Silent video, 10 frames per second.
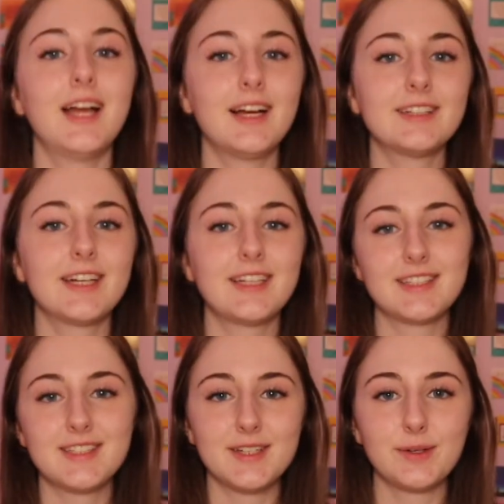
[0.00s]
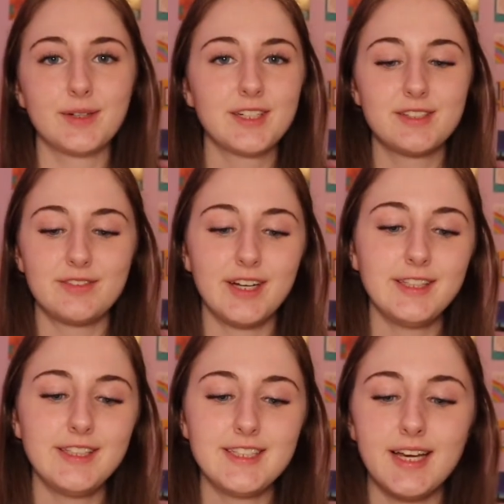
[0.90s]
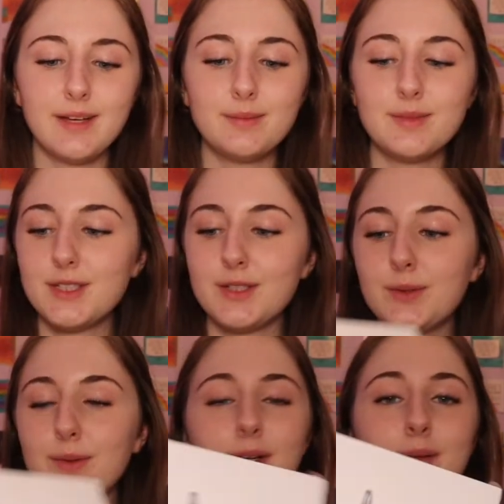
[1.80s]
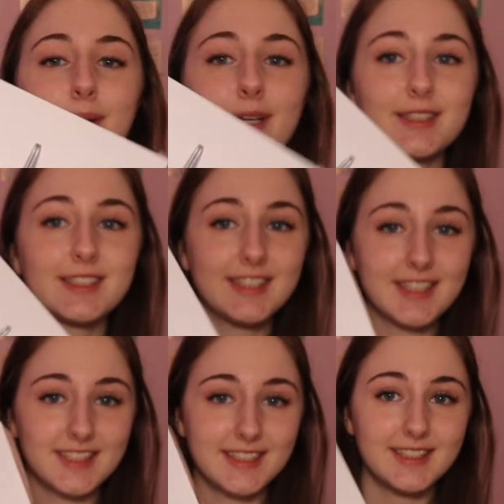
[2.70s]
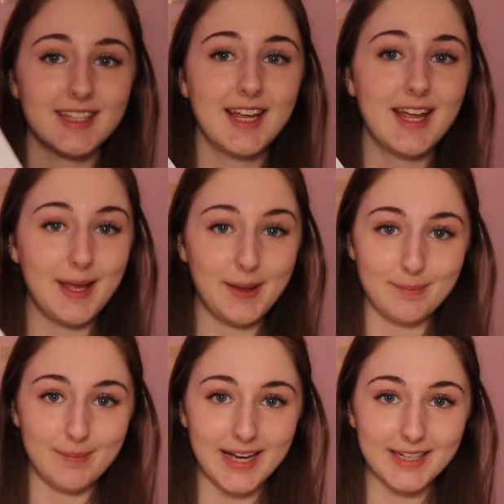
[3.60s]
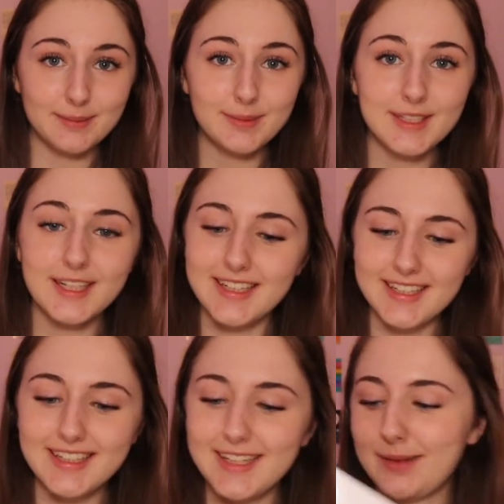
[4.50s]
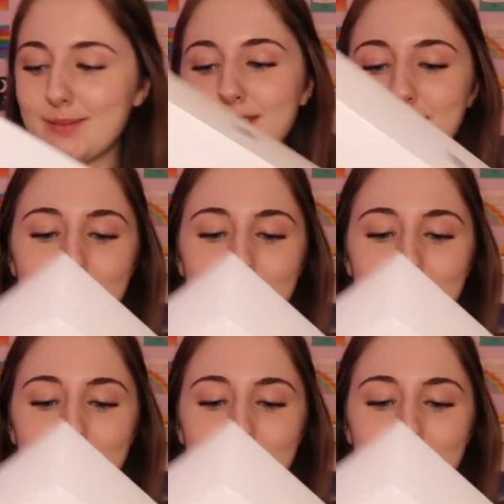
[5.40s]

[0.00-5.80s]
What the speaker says: Alright, so it is finally time to unbox this MacBook here. I'm so